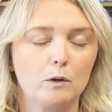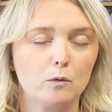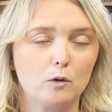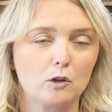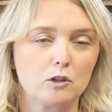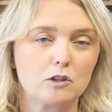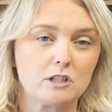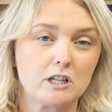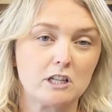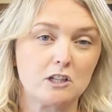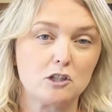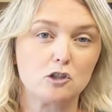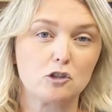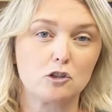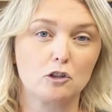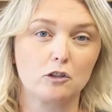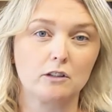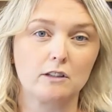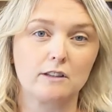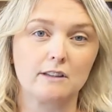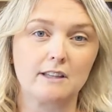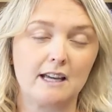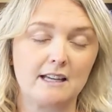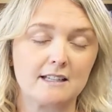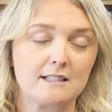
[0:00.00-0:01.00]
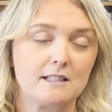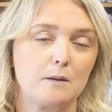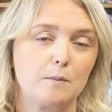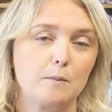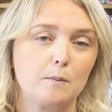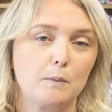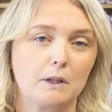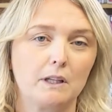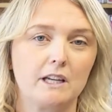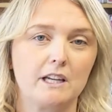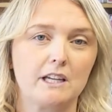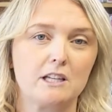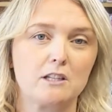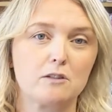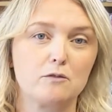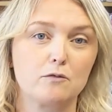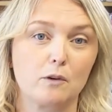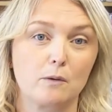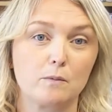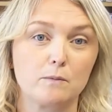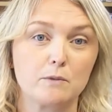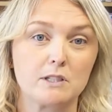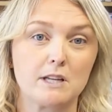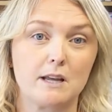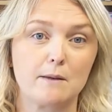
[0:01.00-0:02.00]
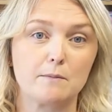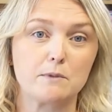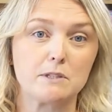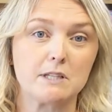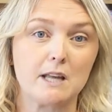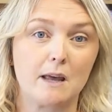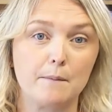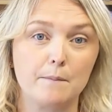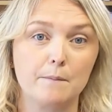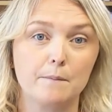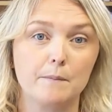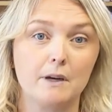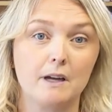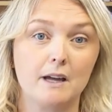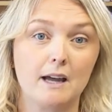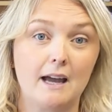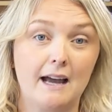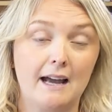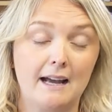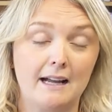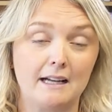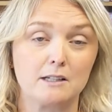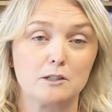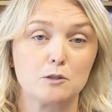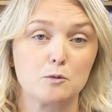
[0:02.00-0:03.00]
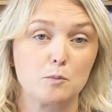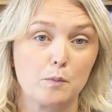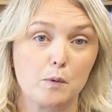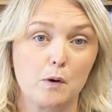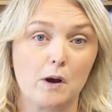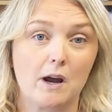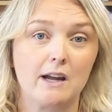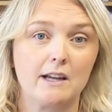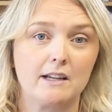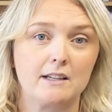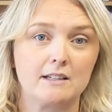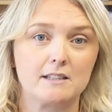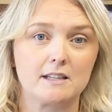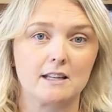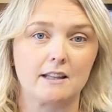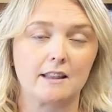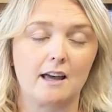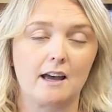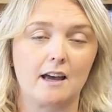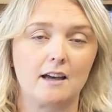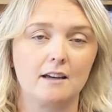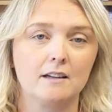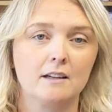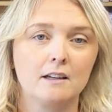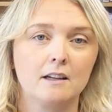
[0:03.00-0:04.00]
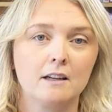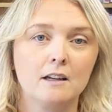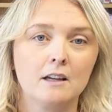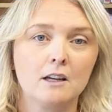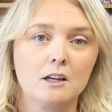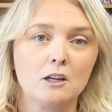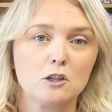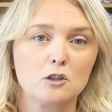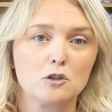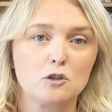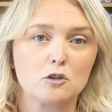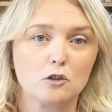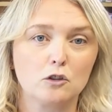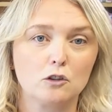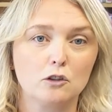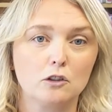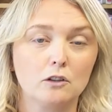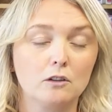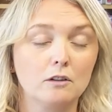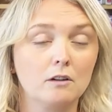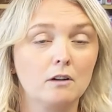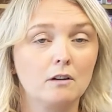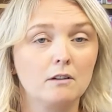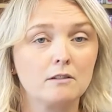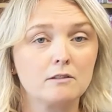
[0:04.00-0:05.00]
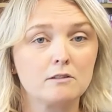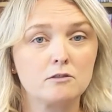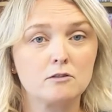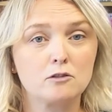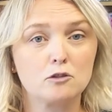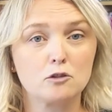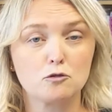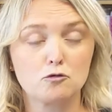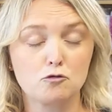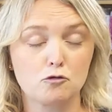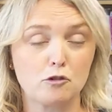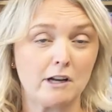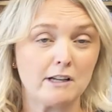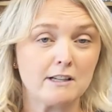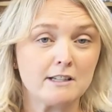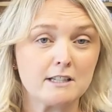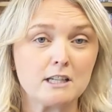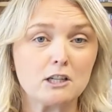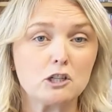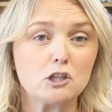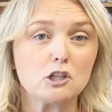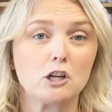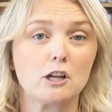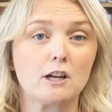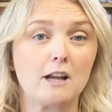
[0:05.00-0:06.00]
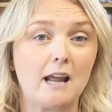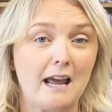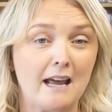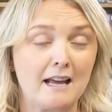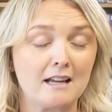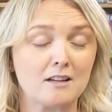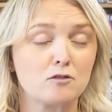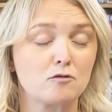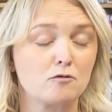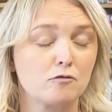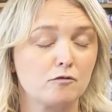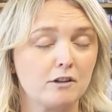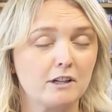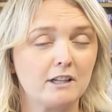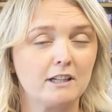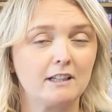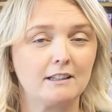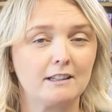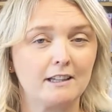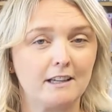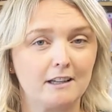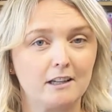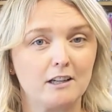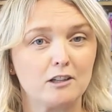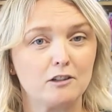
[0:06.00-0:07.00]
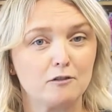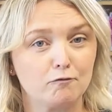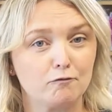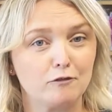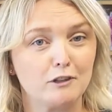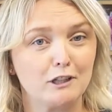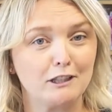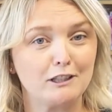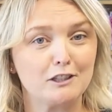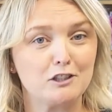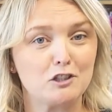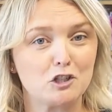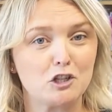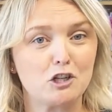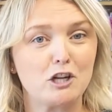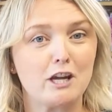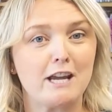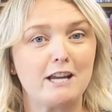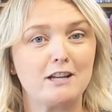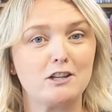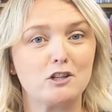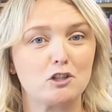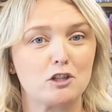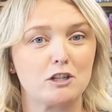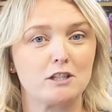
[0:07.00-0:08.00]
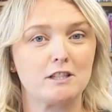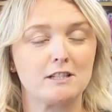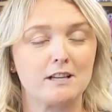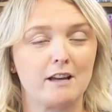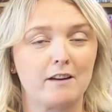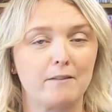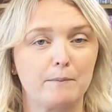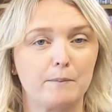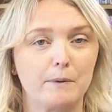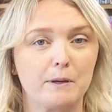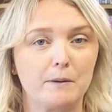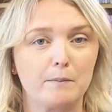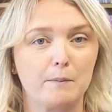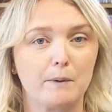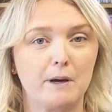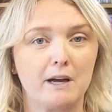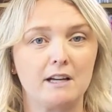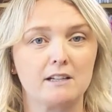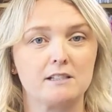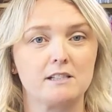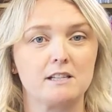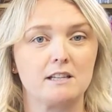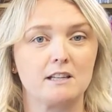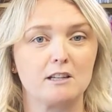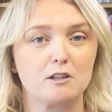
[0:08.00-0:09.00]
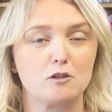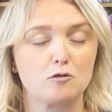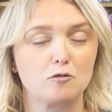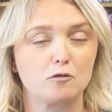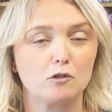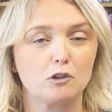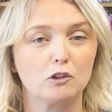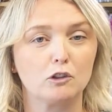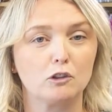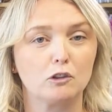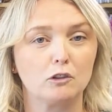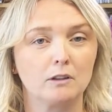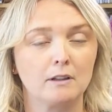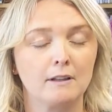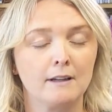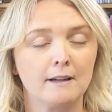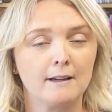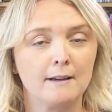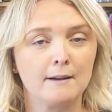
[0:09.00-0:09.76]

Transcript: want to ensure that that's in place from September and prior to that. So transition has really changed since I've been part of this role.